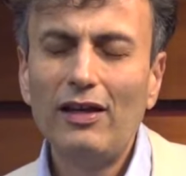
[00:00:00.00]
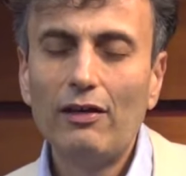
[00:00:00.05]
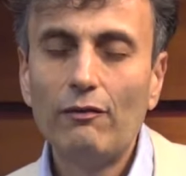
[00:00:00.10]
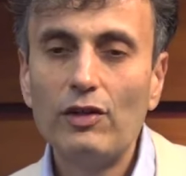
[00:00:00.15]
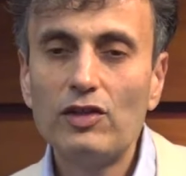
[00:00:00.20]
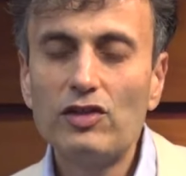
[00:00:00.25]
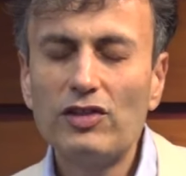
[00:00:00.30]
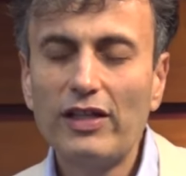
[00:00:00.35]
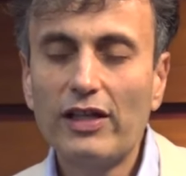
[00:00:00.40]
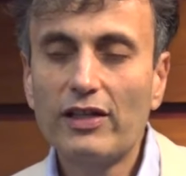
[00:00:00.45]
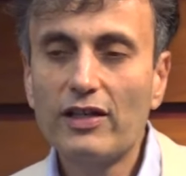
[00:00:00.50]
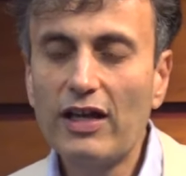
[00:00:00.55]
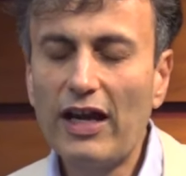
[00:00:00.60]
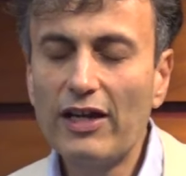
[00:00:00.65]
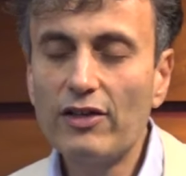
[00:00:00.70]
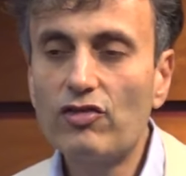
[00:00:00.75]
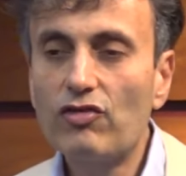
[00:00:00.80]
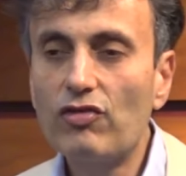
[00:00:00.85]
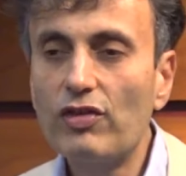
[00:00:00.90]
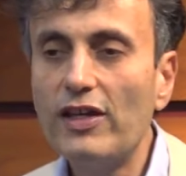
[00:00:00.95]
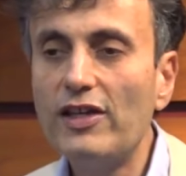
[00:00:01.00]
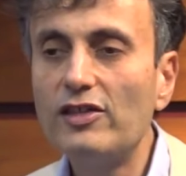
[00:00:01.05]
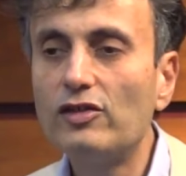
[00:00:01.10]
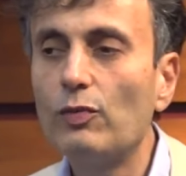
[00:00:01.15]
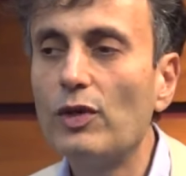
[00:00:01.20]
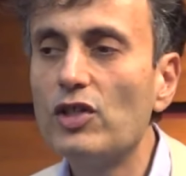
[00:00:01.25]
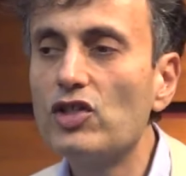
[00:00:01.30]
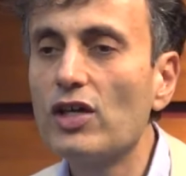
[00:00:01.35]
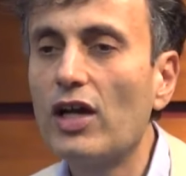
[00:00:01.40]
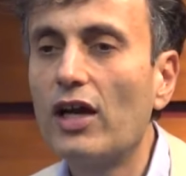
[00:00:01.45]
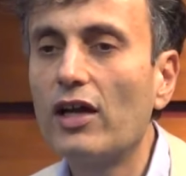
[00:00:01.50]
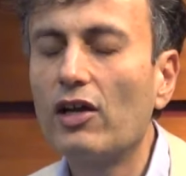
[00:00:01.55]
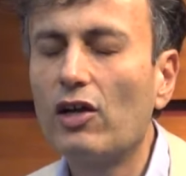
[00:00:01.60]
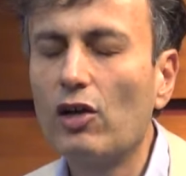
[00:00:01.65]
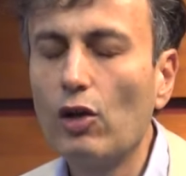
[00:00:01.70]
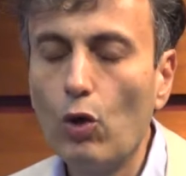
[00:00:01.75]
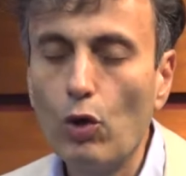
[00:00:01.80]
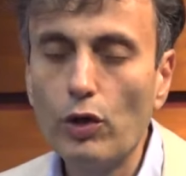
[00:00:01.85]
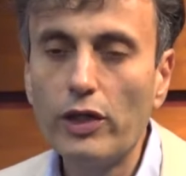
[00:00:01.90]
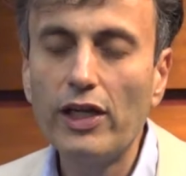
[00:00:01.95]
which is that countries which are
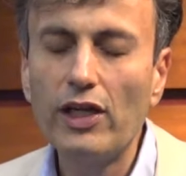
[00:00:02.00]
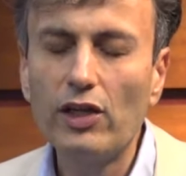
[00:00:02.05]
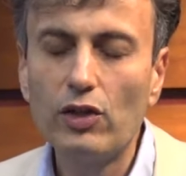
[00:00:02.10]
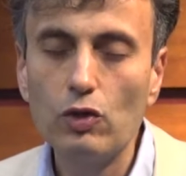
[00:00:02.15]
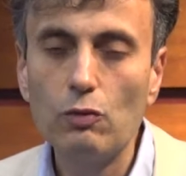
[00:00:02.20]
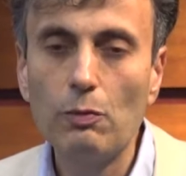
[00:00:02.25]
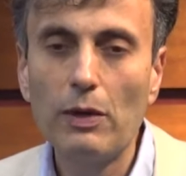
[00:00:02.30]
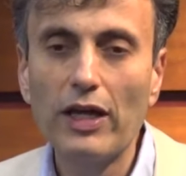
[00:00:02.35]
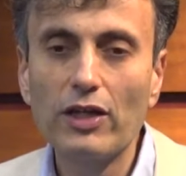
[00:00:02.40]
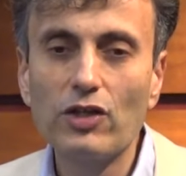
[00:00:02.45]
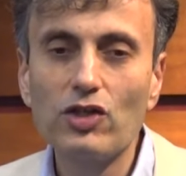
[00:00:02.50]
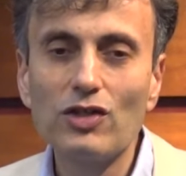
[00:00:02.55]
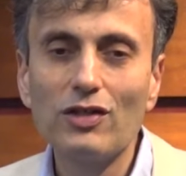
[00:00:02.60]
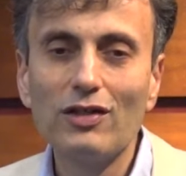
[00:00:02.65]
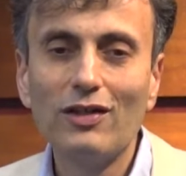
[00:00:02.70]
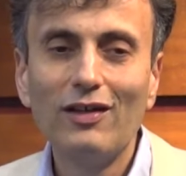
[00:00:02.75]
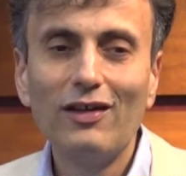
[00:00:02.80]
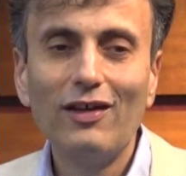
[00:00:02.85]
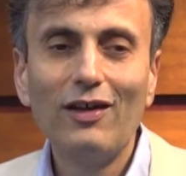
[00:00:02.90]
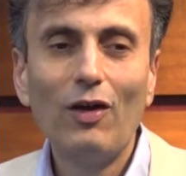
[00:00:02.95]
gloating too much